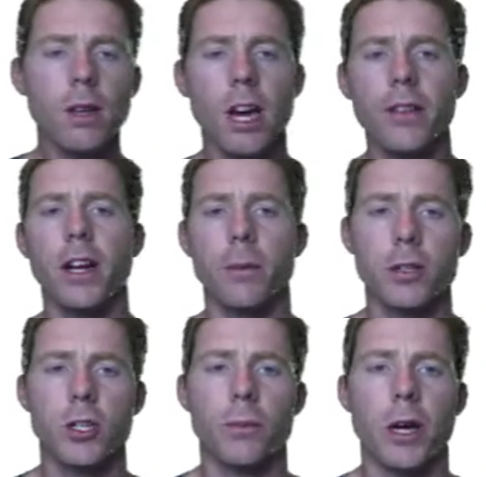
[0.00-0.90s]
And then up the
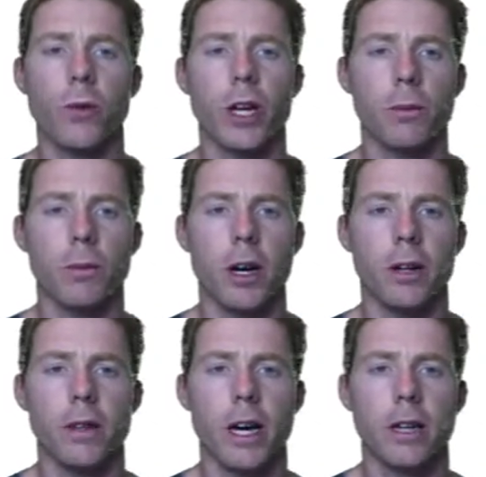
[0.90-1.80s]
top they
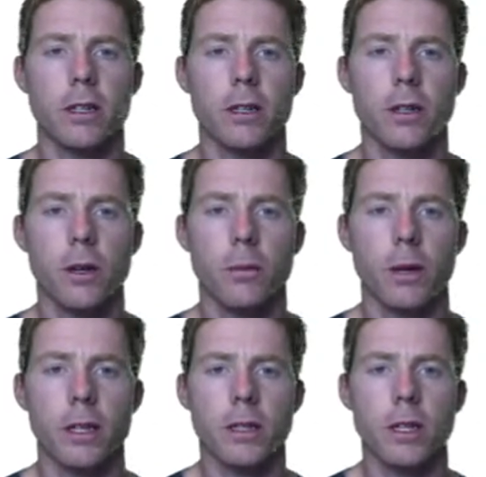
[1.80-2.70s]
recombine. That
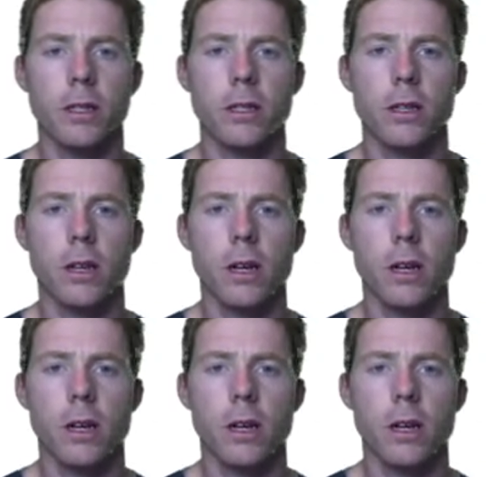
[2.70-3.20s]
plus this,